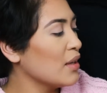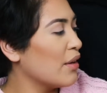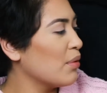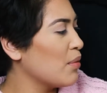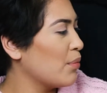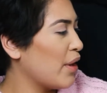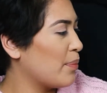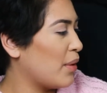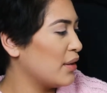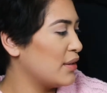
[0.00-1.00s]
I remember I
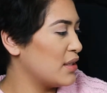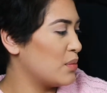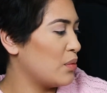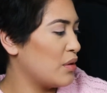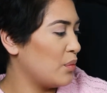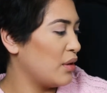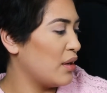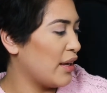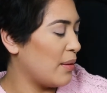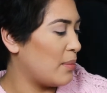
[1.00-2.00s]
bought this one when
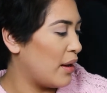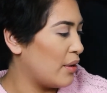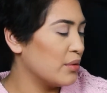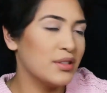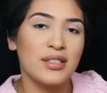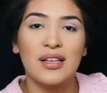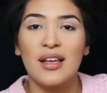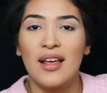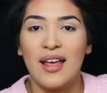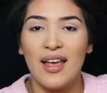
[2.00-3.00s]
it came out
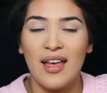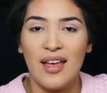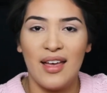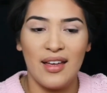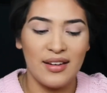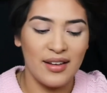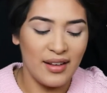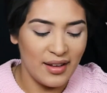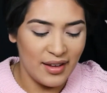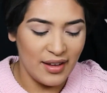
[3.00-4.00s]
and
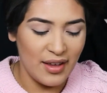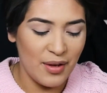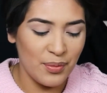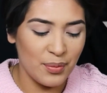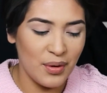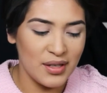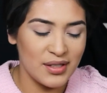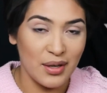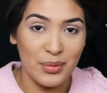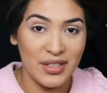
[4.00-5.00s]
it was
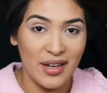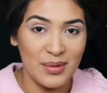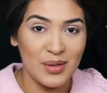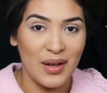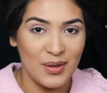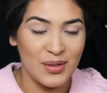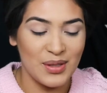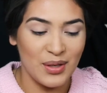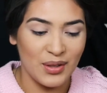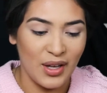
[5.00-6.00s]
summertime so I used
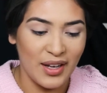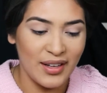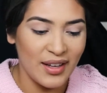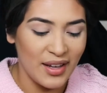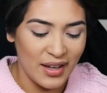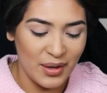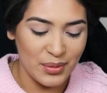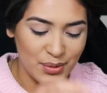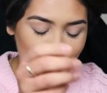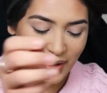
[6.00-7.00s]
it a lot. It
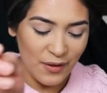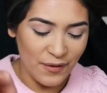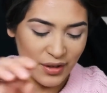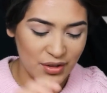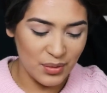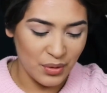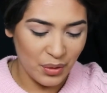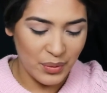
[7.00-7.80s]
was really fun to work